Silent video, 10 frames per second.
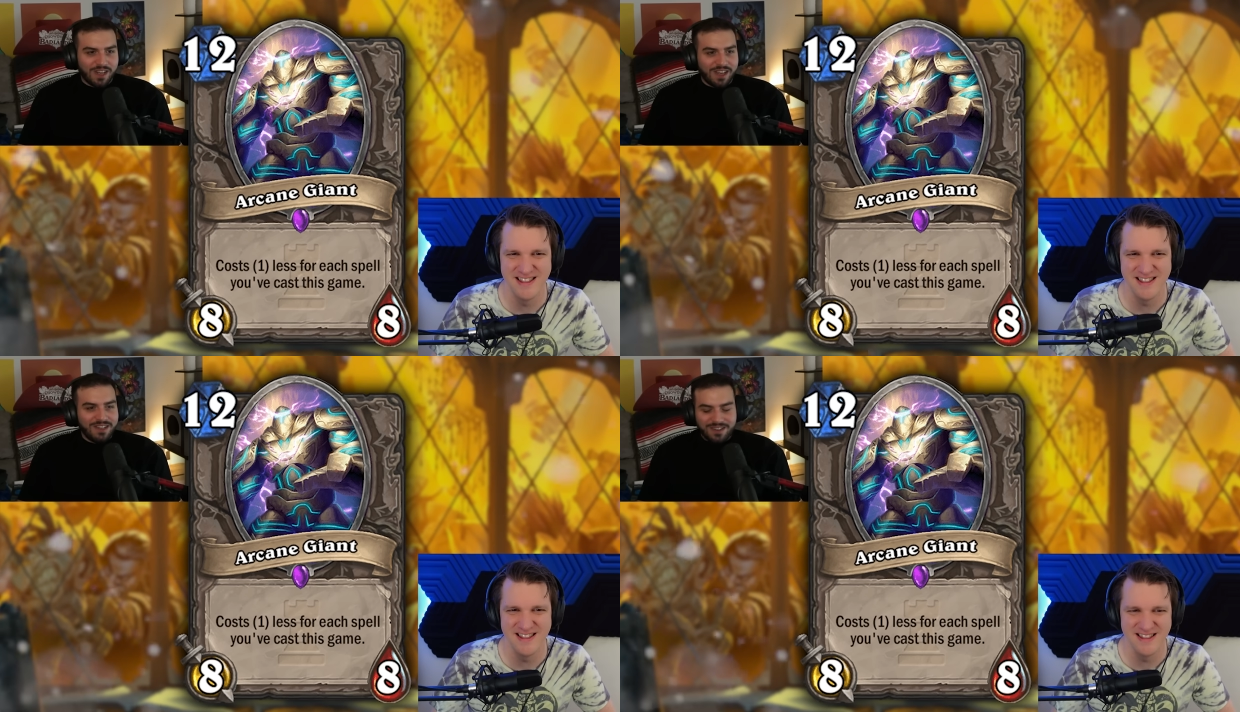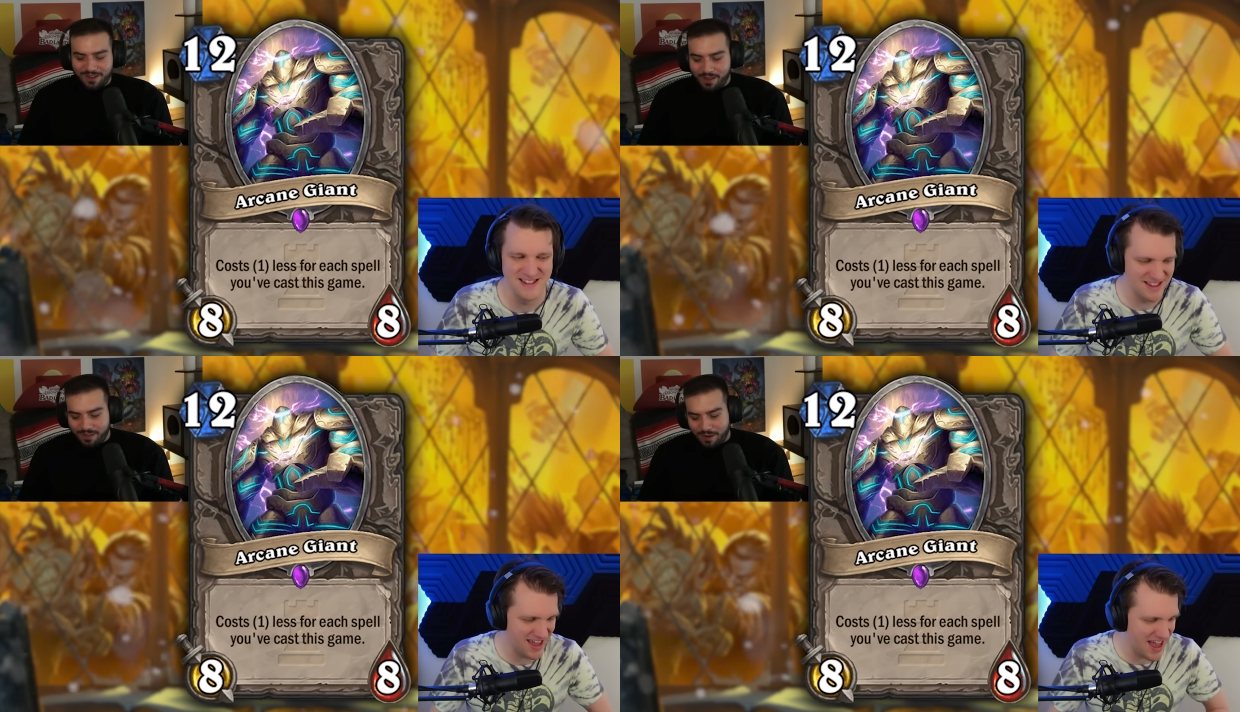Speaker 1: giant.
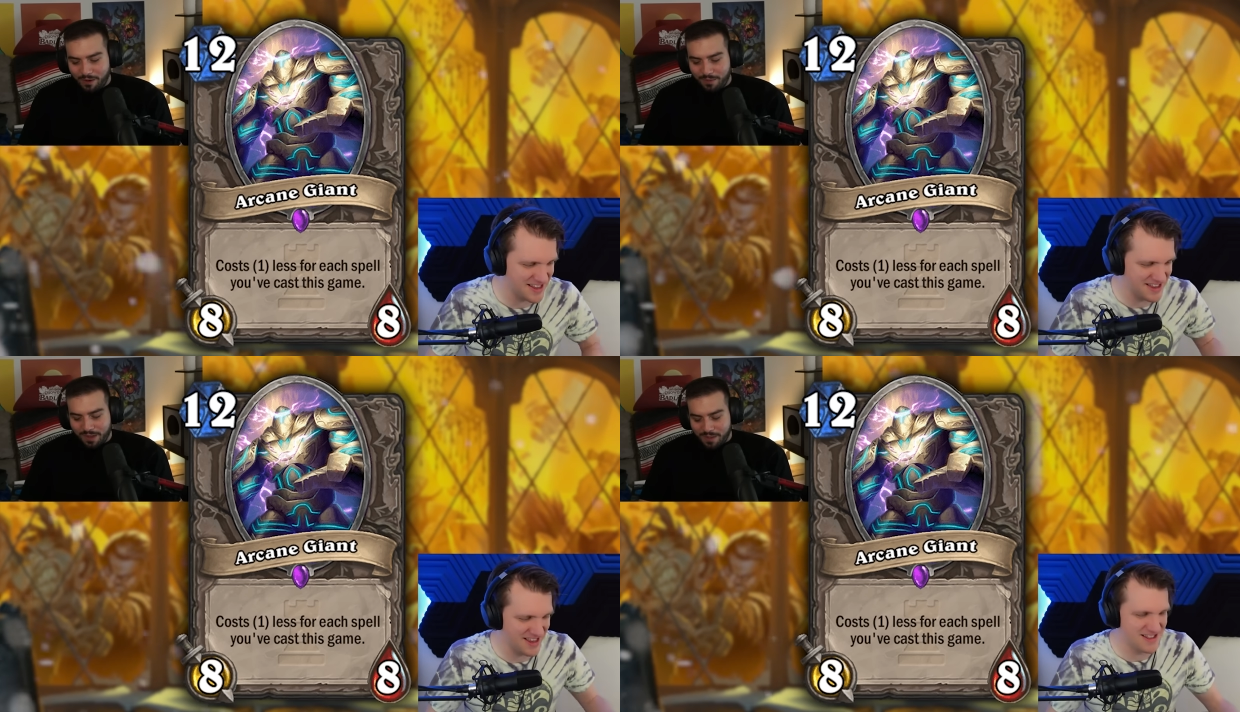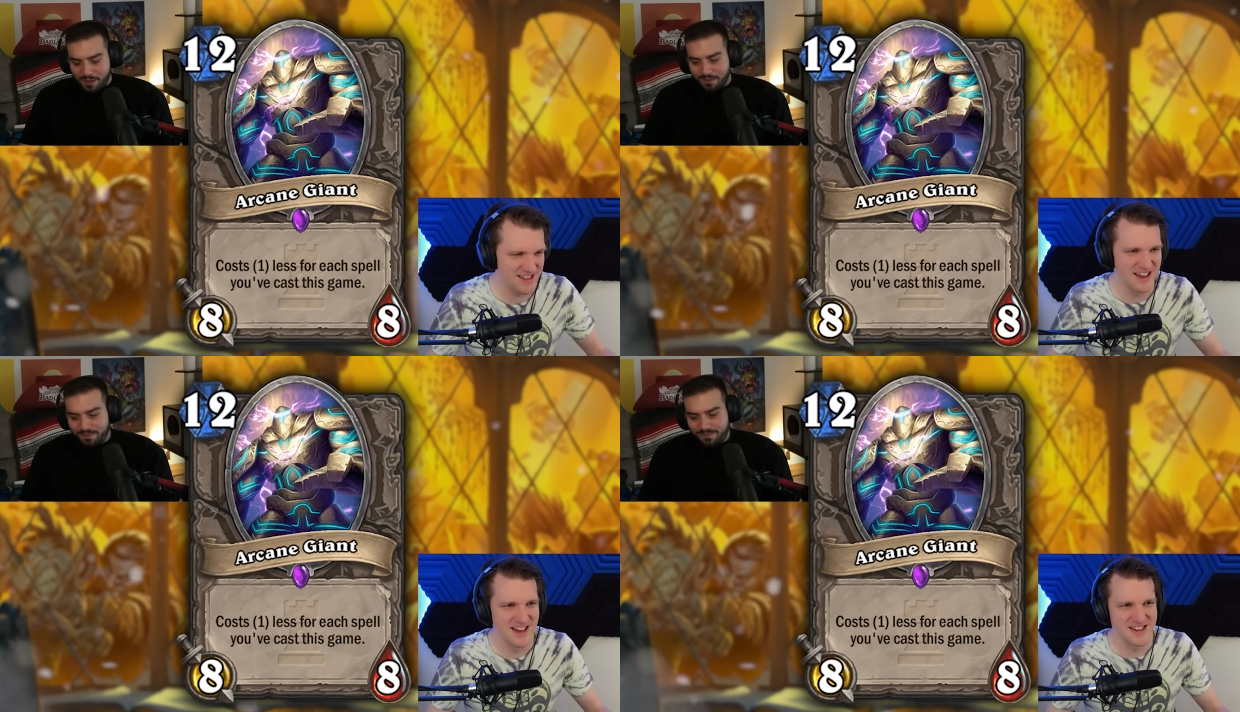They're
Speaker 2: all yeah, they were all
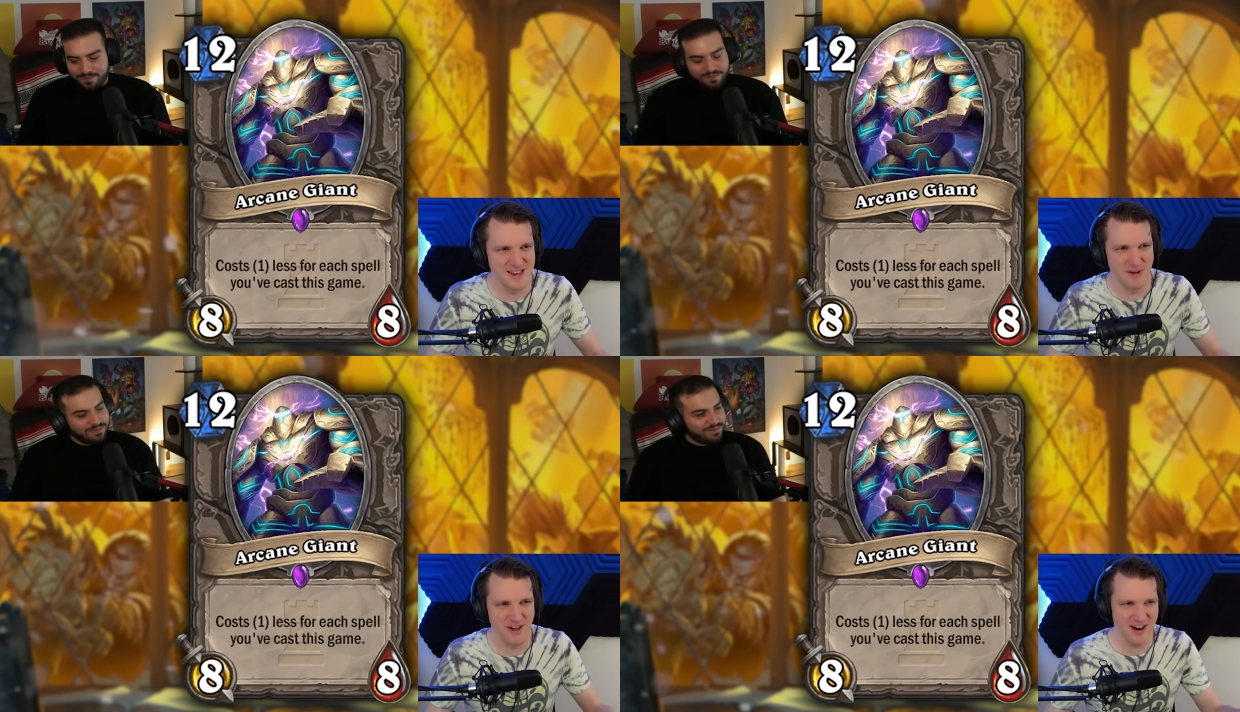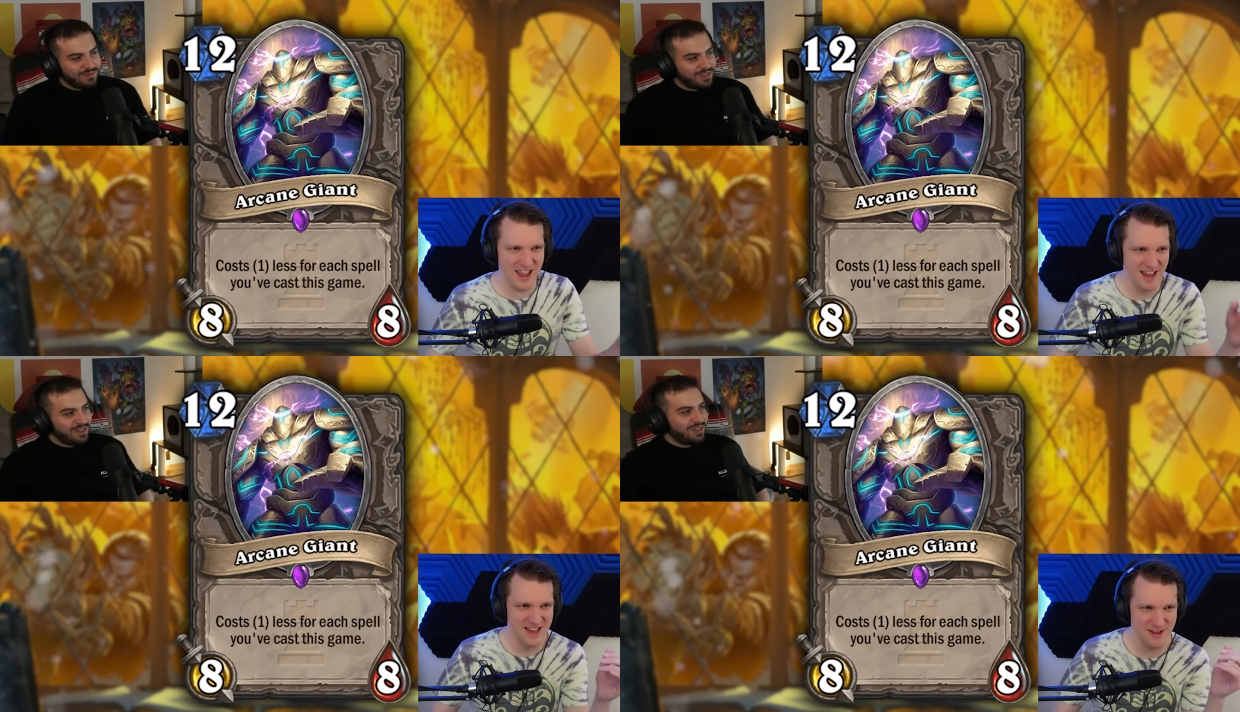playable. It, some other
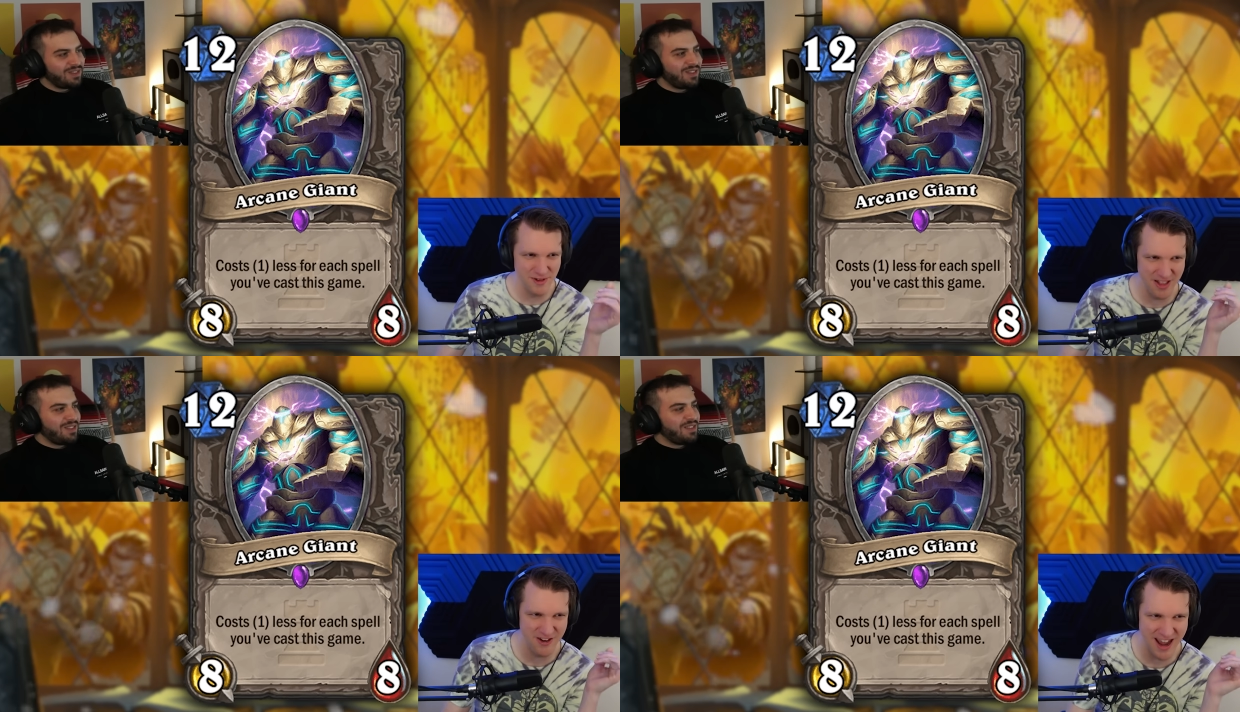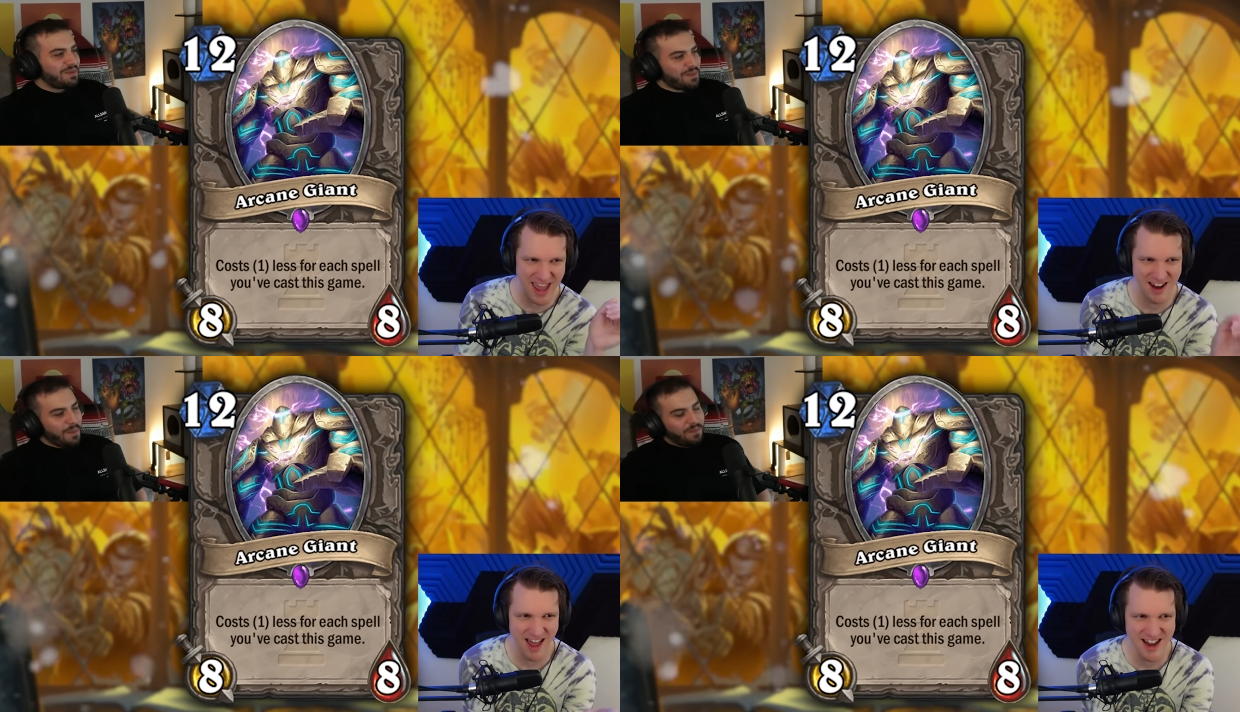some other
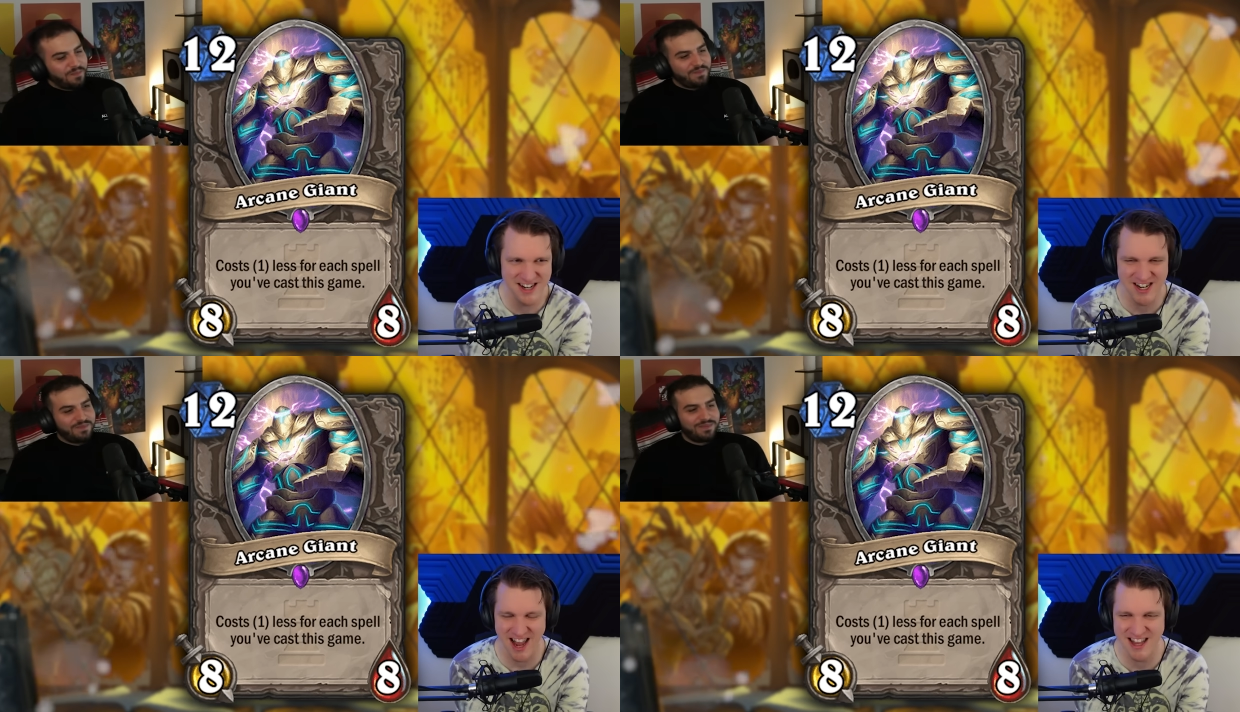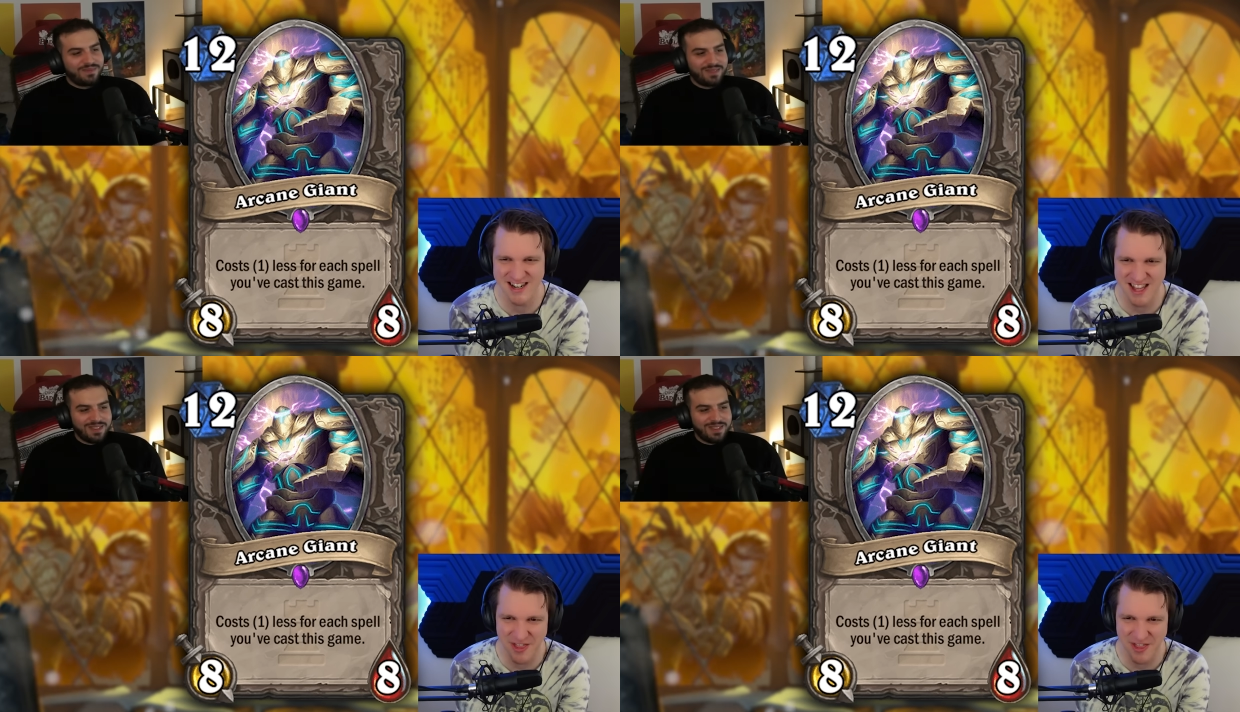handlocked gianty